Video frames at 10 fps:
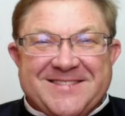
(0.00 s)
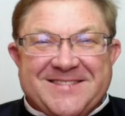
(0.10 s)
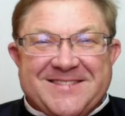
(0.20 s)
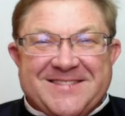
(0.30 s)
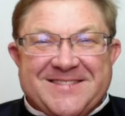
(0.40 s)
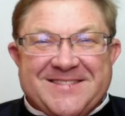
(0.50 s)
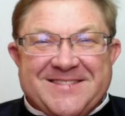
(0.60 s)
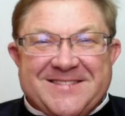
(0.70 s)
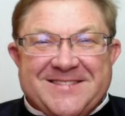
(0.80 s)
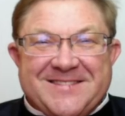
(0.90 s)

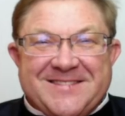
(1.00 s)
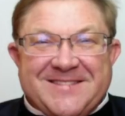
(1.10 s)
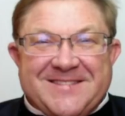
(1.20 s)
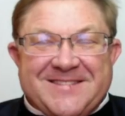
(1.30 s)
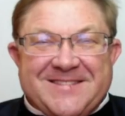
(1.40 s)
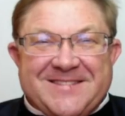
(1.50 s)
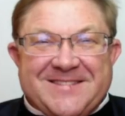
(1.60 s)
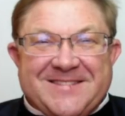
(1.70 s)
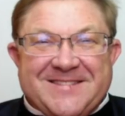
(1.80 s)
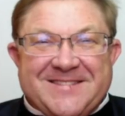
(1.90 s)

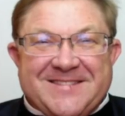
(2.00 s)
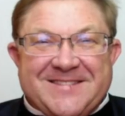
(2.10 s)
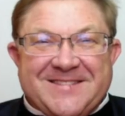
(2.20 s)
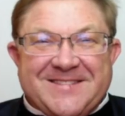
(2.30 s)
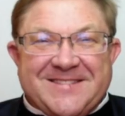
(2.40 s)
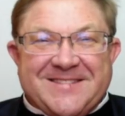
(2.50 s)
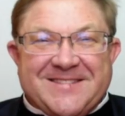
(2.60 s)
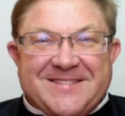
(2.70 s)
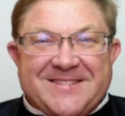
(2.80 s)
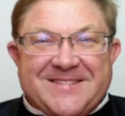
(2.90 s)

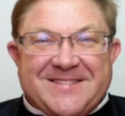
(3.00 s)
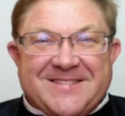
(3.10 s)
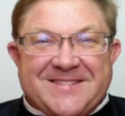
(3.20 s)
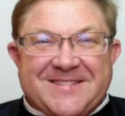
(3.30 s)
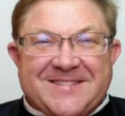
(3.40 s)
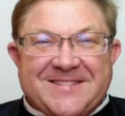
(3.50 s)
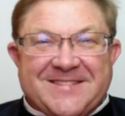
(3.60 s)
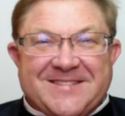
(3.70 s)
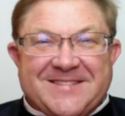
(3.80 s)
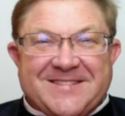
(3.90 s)

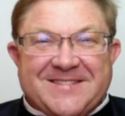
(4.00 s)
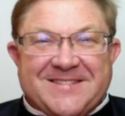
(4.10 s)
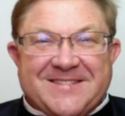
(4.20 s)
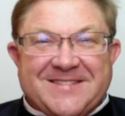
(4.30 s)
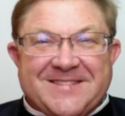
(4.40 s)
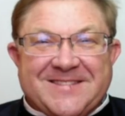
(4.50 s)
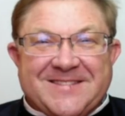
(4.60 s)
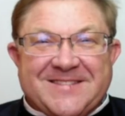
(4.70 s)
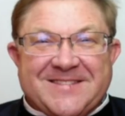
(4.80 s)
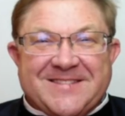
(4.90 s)

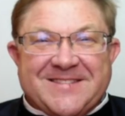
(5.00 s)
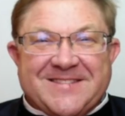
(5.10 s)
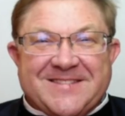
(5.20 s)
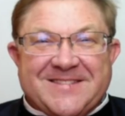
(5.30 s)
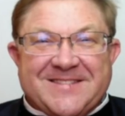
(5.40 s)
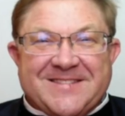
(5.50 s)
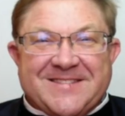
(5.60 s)
(not speaking)